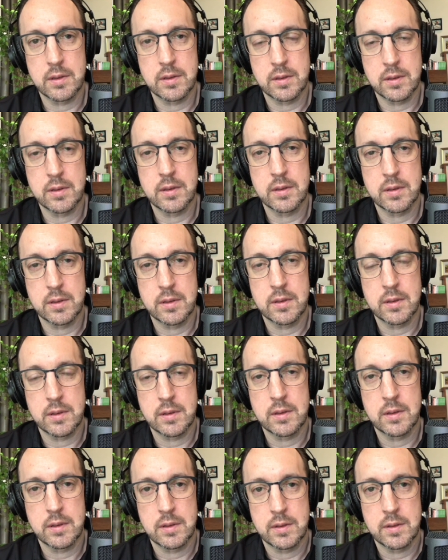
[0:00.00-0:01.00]

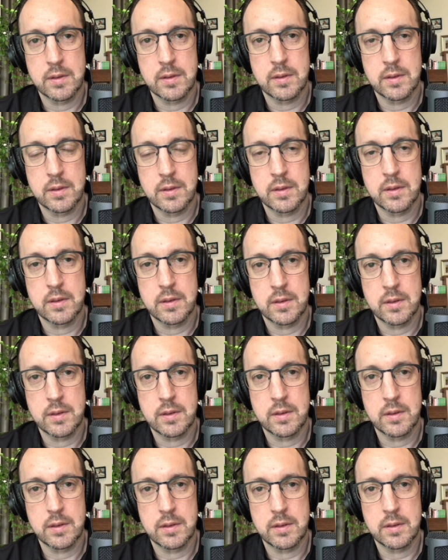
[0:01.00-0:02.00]

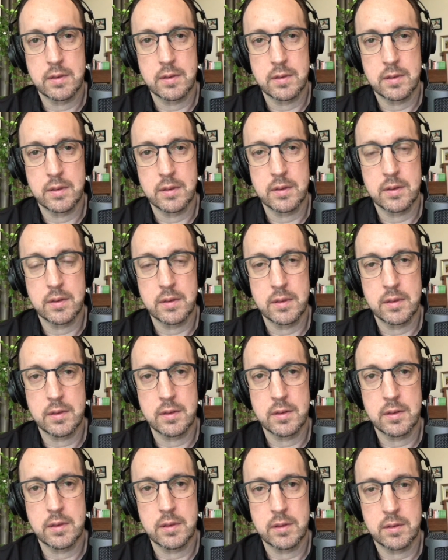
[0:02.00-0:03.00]

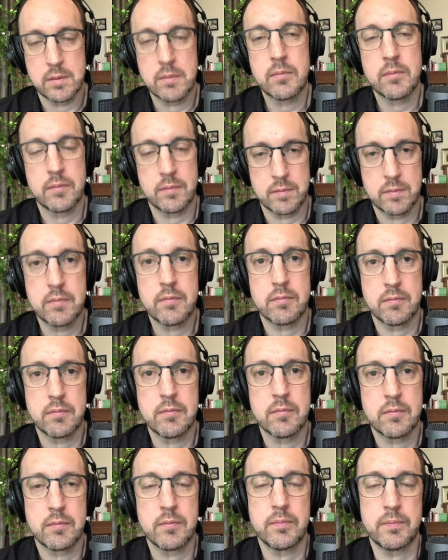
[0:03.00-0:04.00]

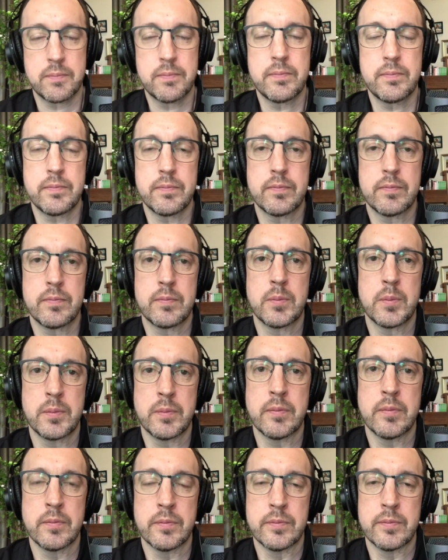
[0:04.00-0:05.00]

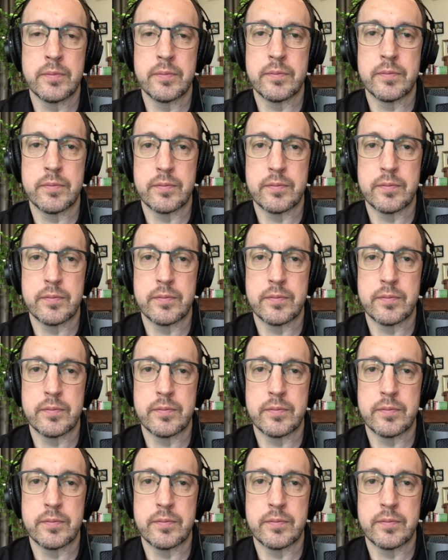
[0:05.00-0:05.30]
The person shown says nothing.